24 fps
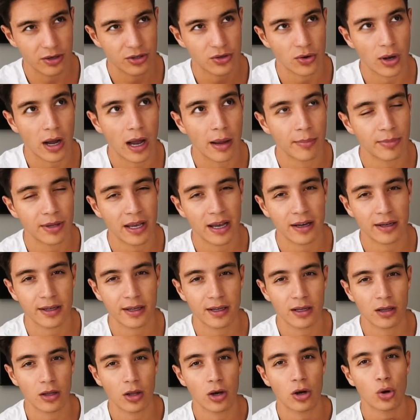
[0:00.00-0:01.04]
So I'm
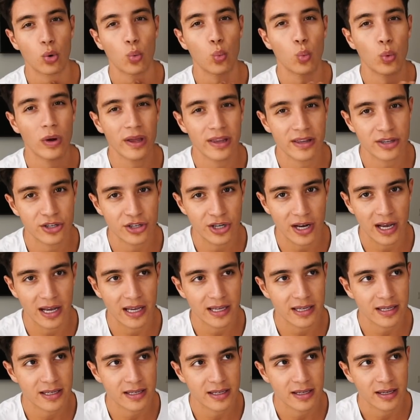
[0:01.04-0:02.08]
tagging along with
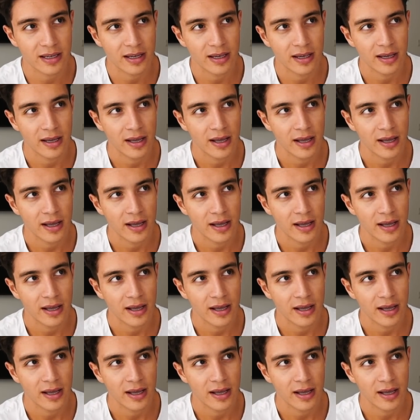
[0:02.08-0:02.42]
Jess,